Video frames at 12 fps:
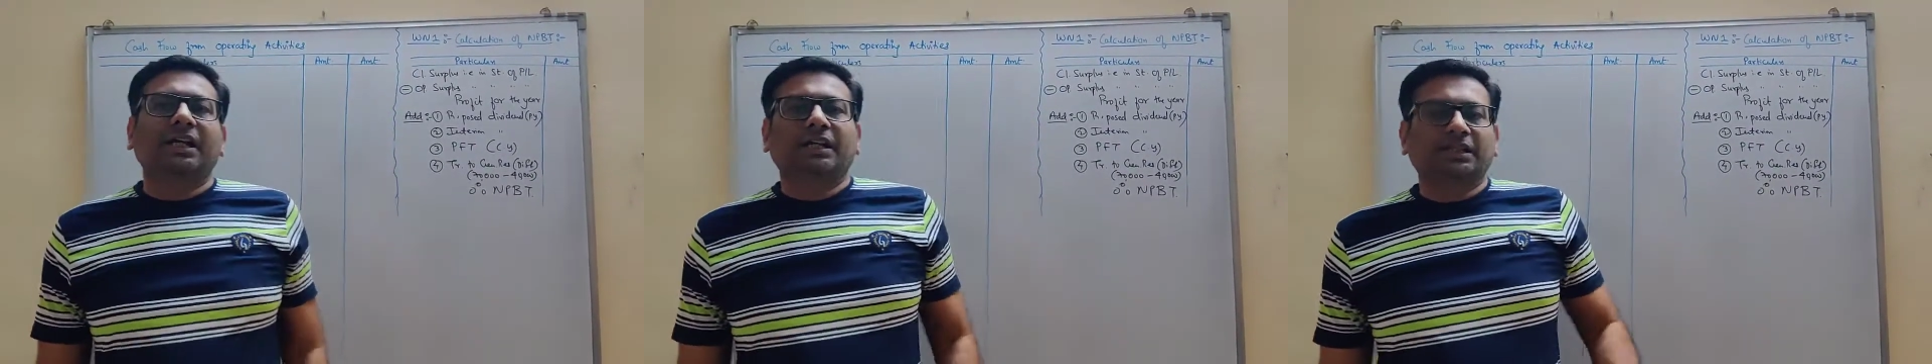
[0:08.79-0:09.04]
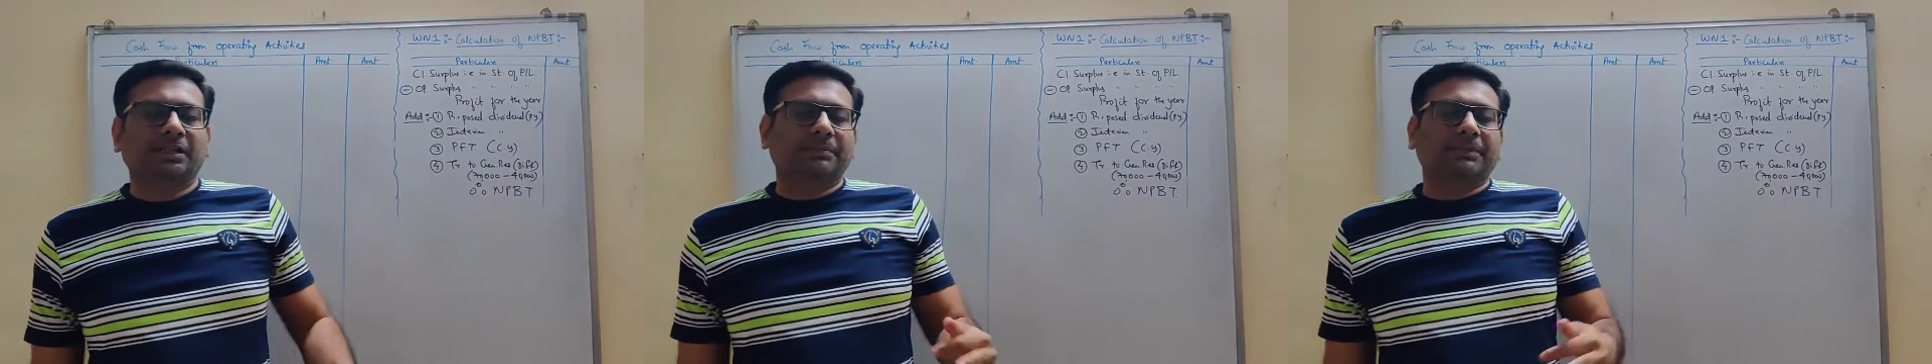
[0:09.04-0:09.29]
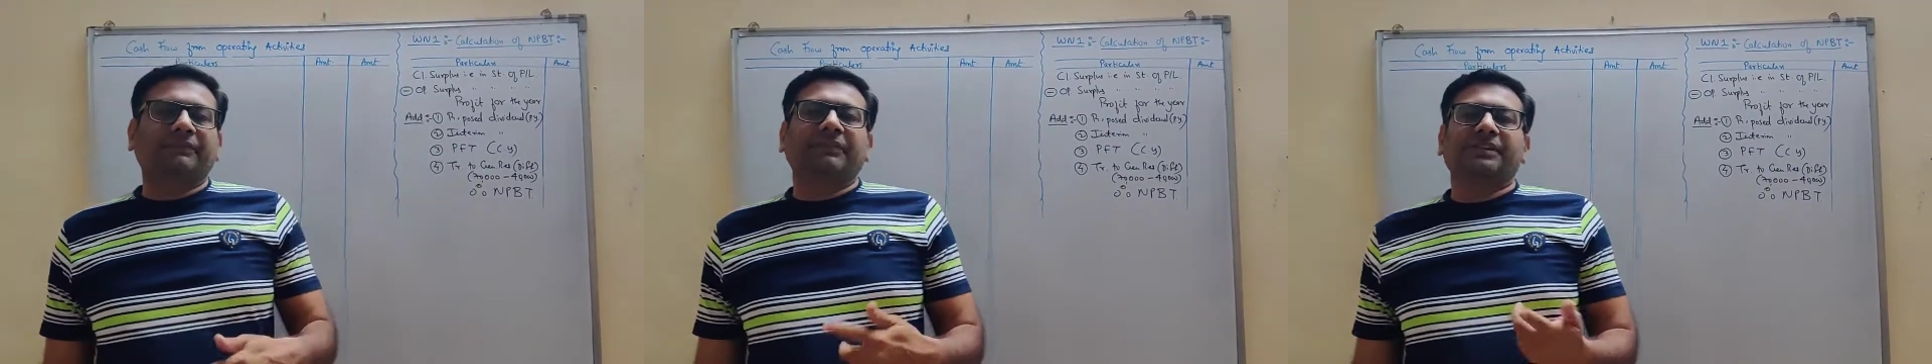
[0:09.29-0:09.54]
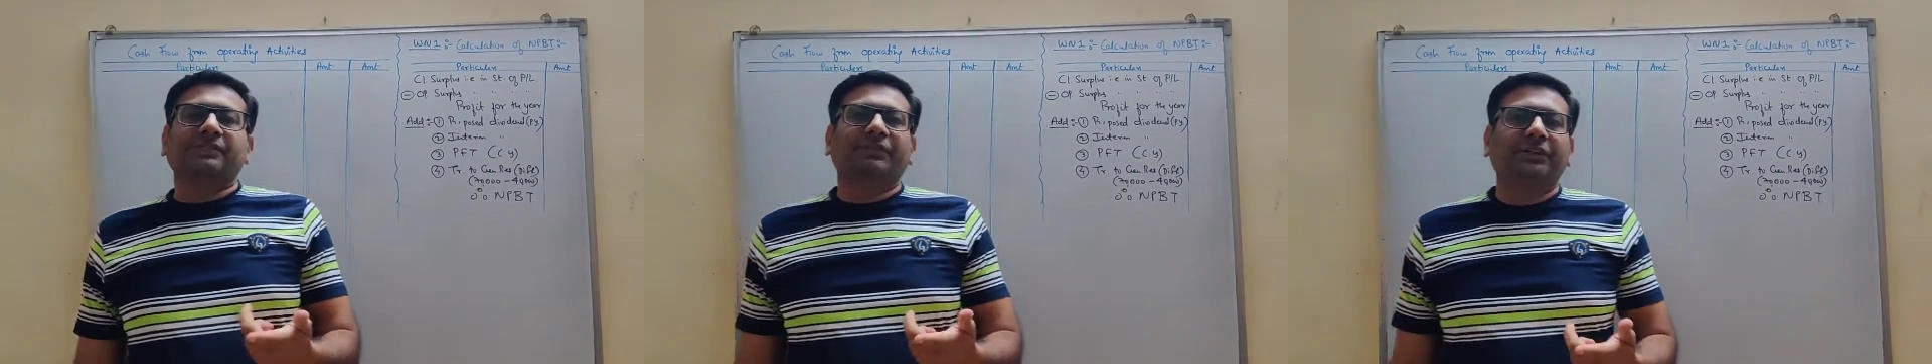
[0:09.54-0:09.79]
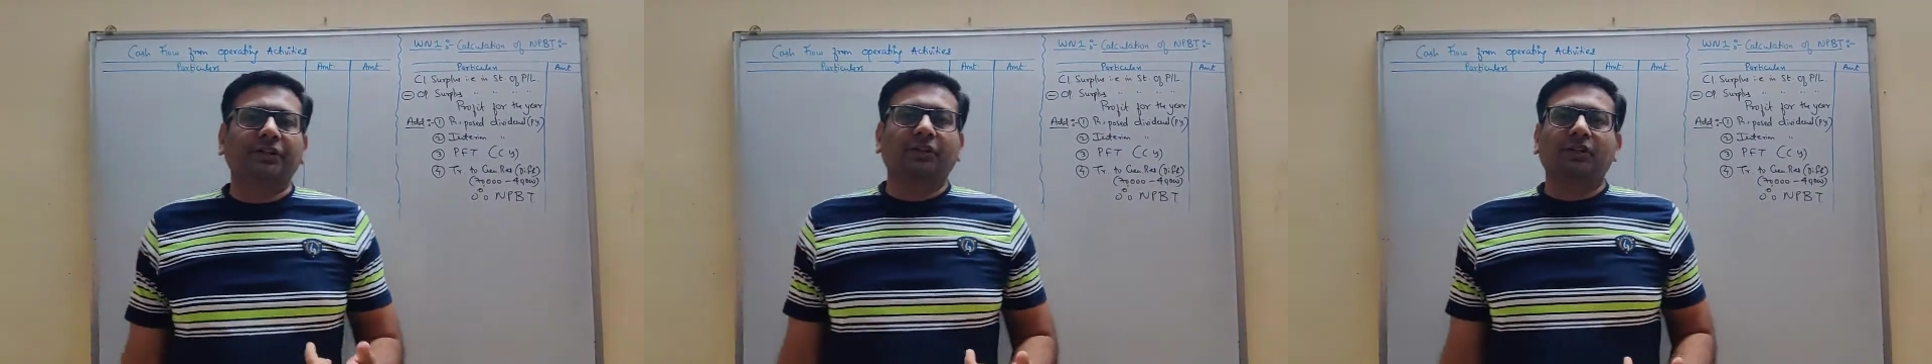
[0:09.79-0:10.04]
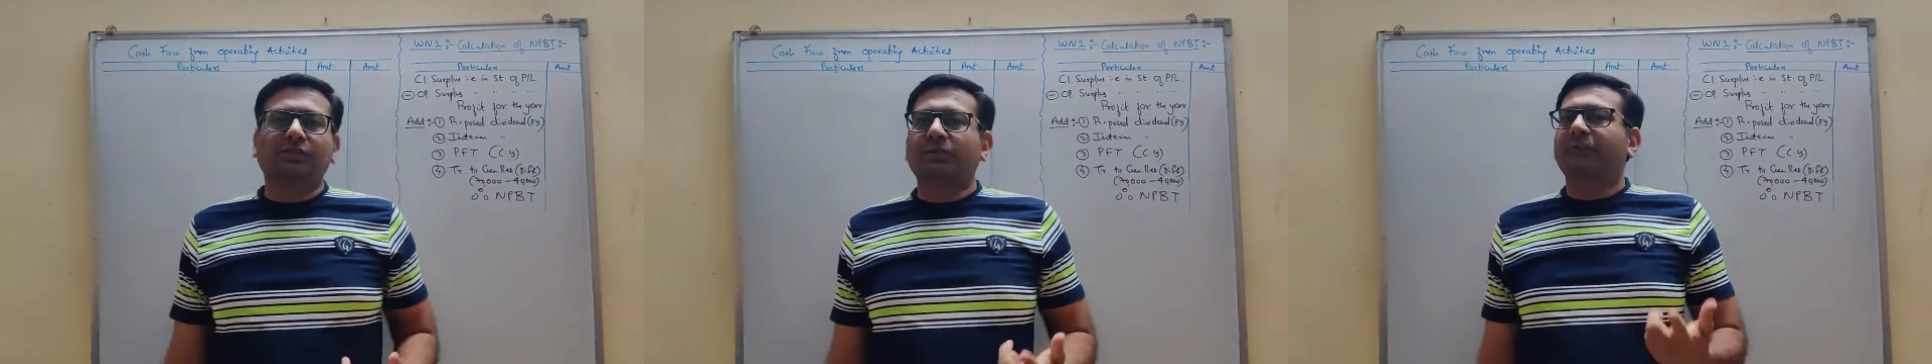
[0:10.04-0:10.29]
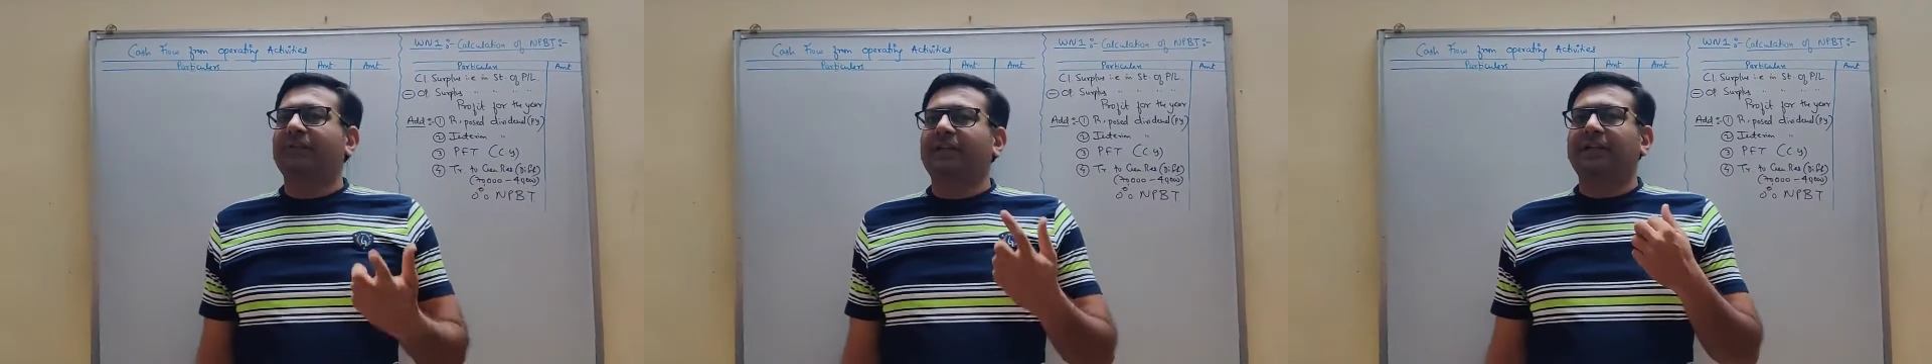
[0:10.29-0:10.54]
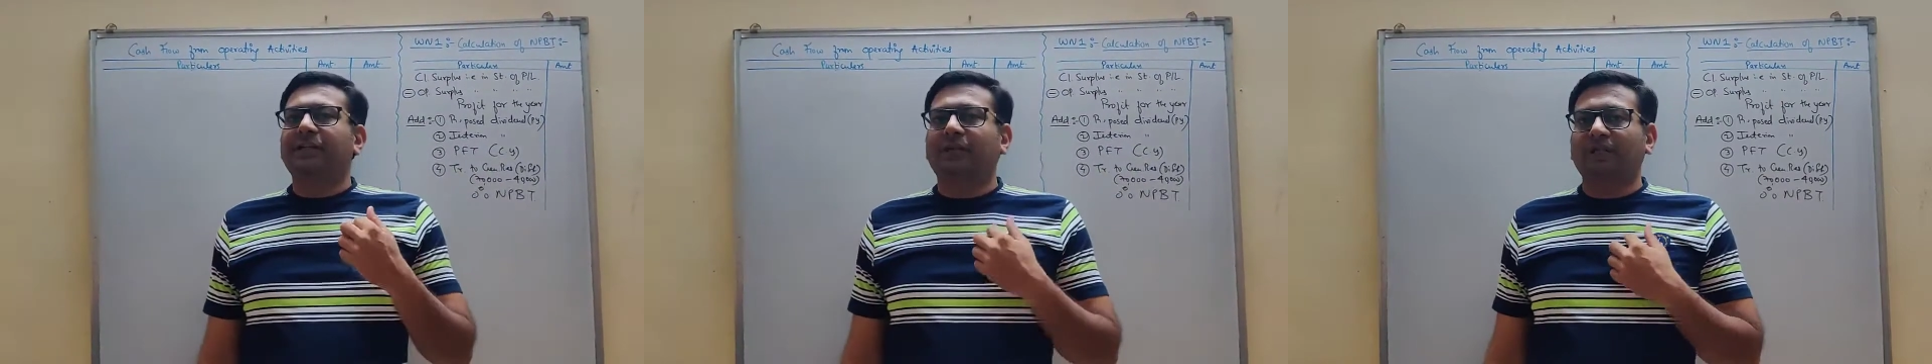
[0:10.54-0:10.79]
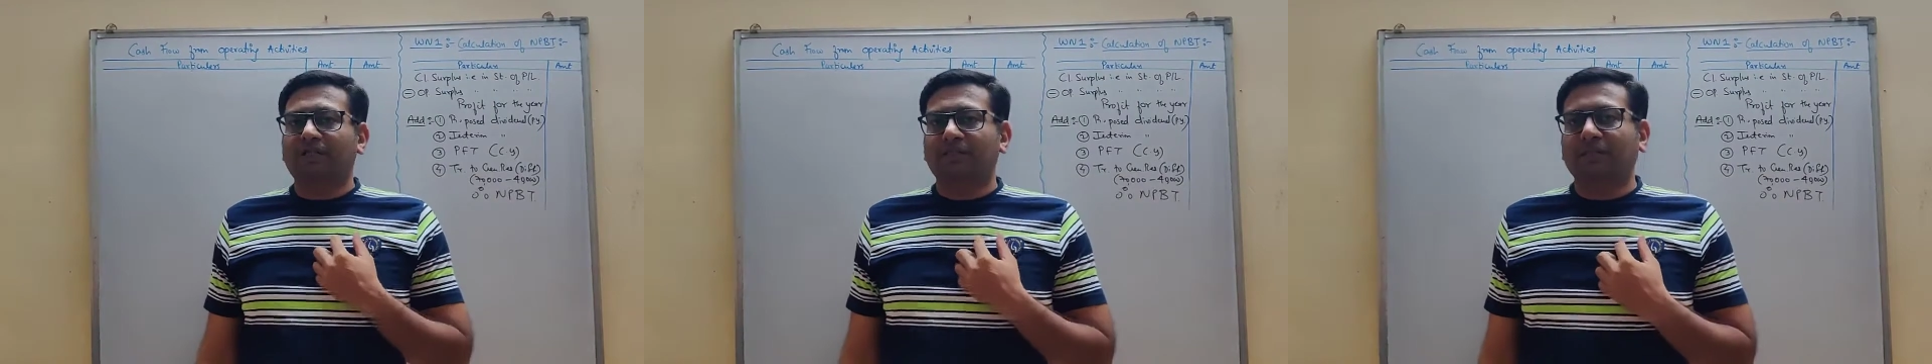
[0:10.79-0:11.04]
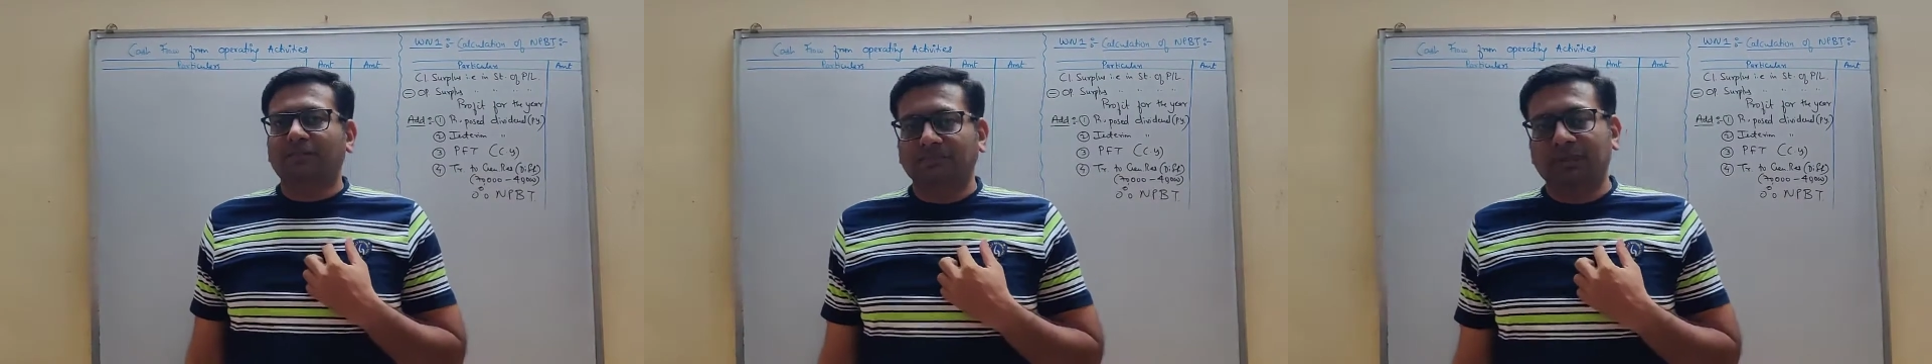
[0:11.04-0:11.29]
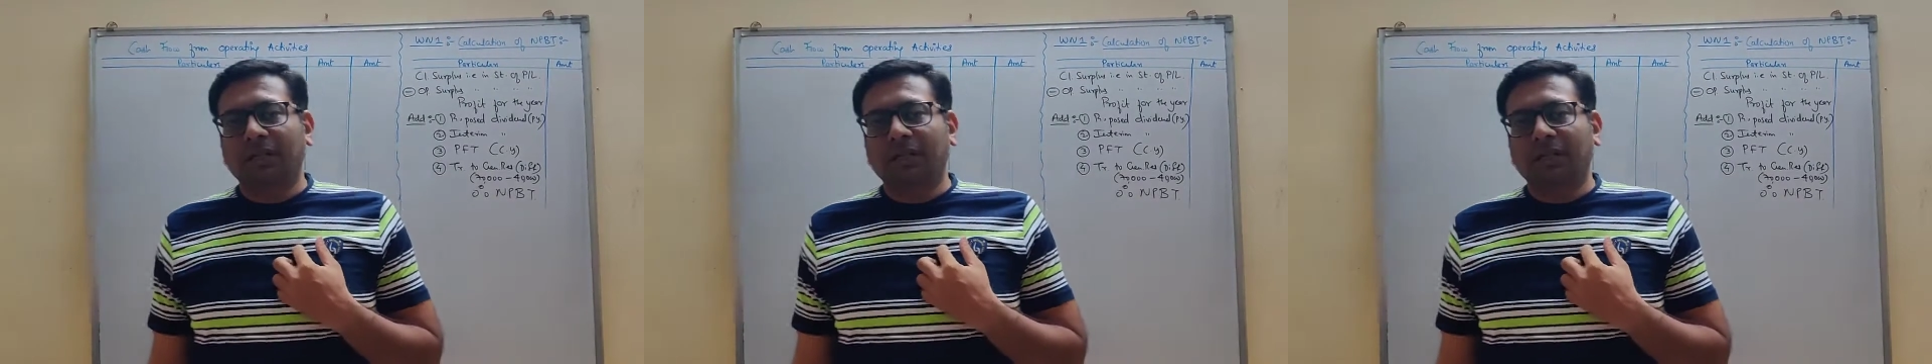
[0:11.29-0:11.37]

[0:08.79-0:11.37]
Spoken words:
In the previous video also we did one sum.